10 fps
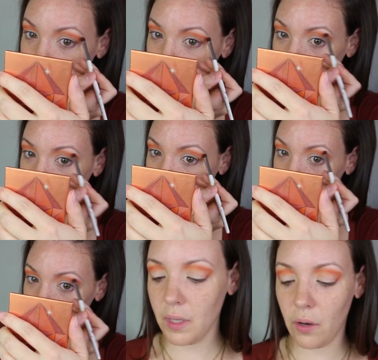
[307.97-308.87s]

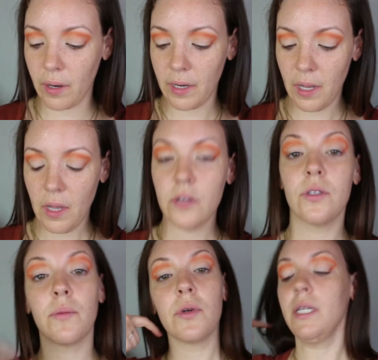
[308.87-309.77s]
Squirrel. All right,
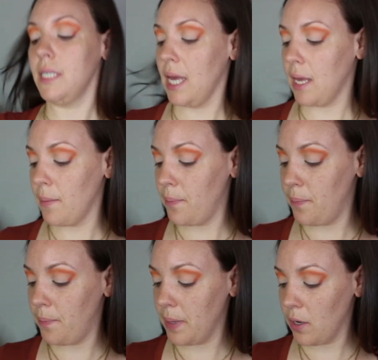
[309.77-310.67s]
so then we're gonna take a
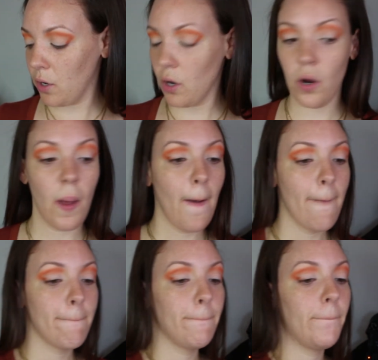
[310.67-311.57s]
bigger
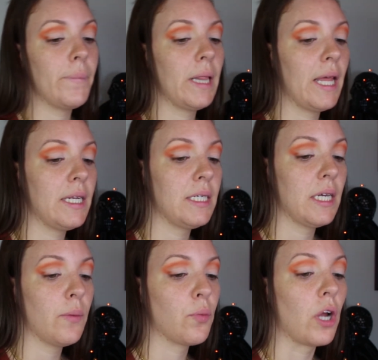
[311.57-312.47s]

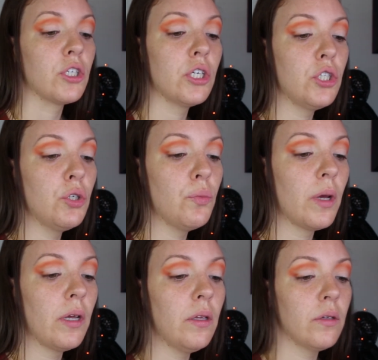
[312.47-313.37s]
blending brush, not too
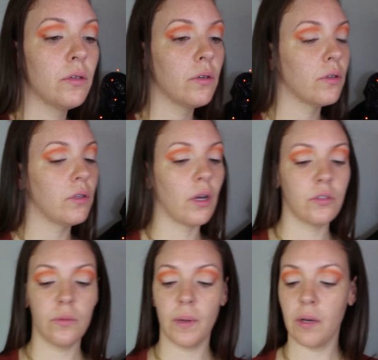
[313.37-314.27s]
big, not
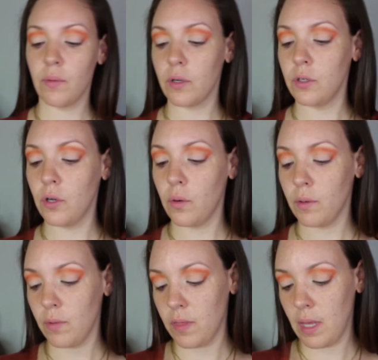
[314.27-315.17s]
too big. We're gonna go
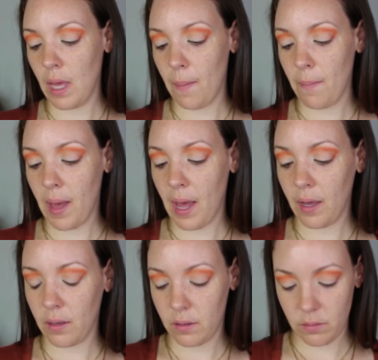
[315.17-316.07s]
in with the
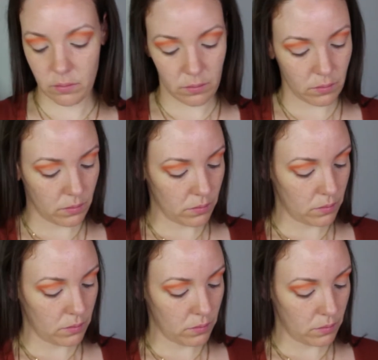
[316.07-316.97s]
MAC,
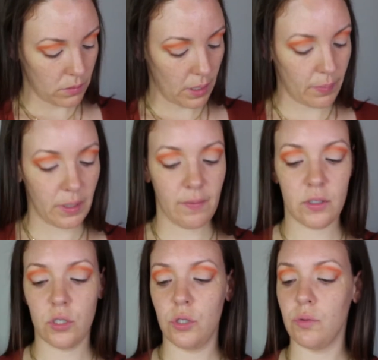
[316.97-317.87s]
I believe
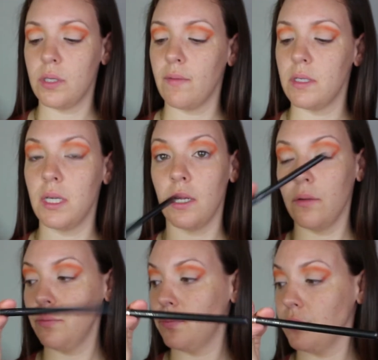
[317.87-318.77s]
it's a
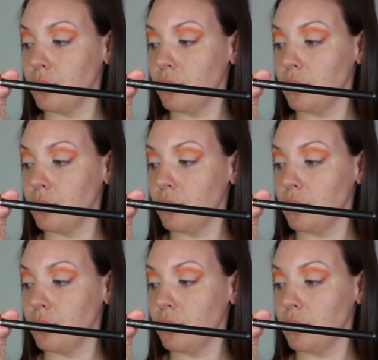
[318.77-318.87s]
217.